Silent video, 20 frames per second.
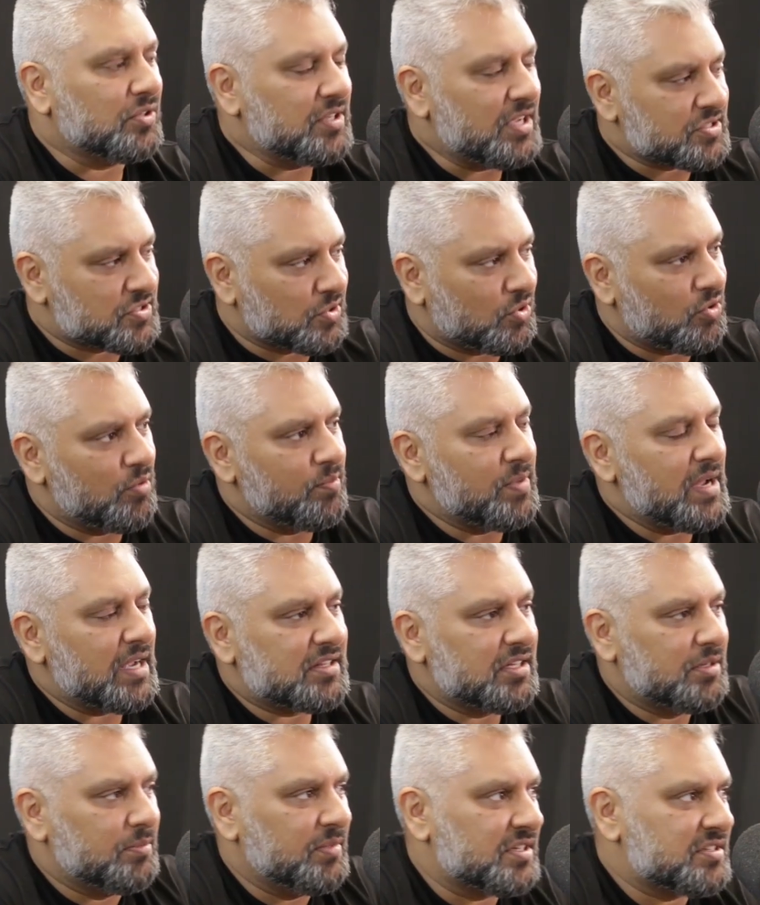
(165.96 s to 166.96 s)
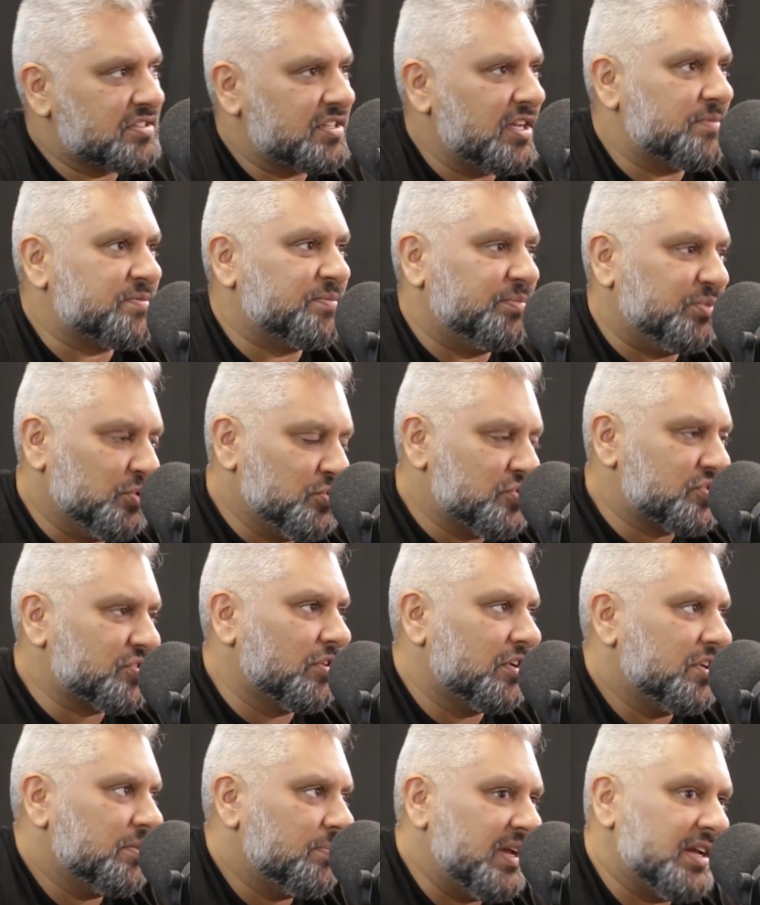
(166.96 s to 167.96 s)
so yeah, so going back to the mixtapes, Blue
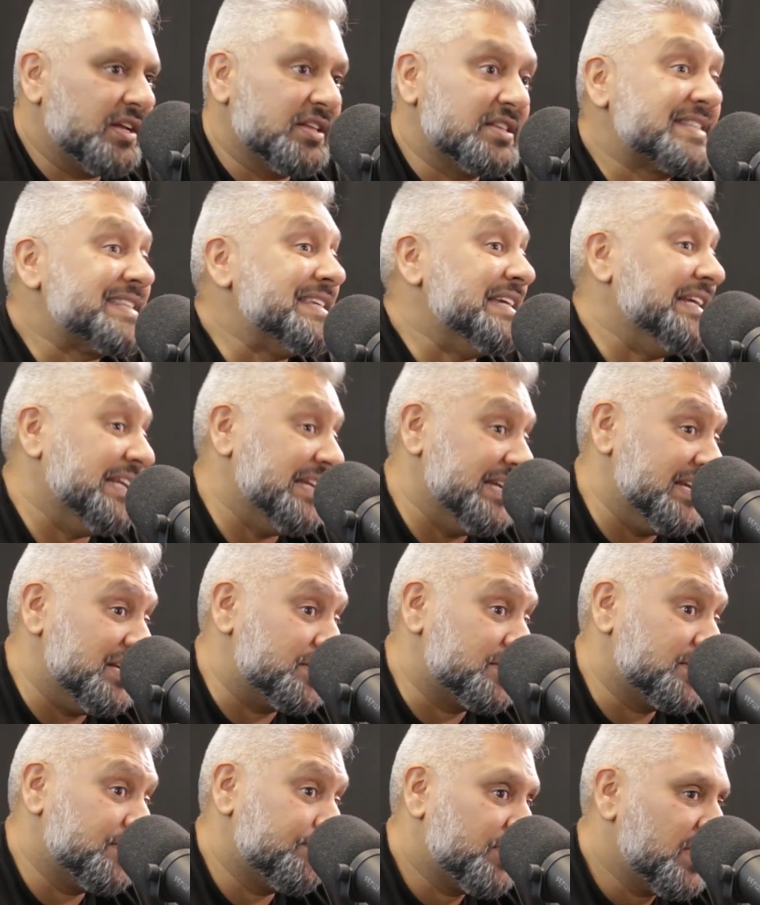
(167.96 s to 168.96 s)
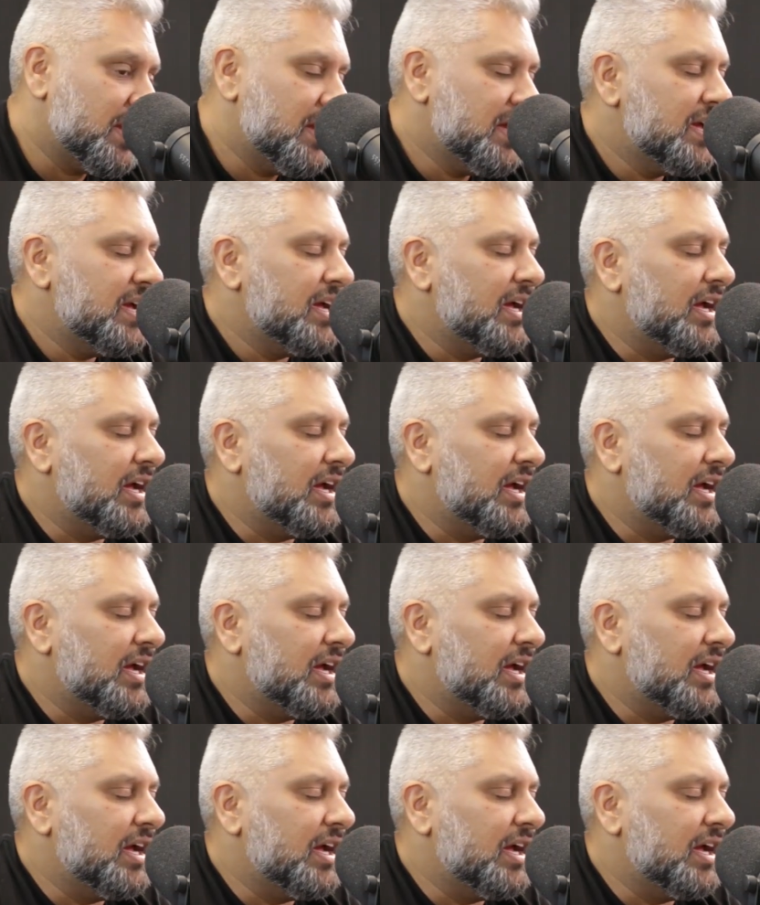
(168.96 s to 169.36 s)
started making CDs. Yeah.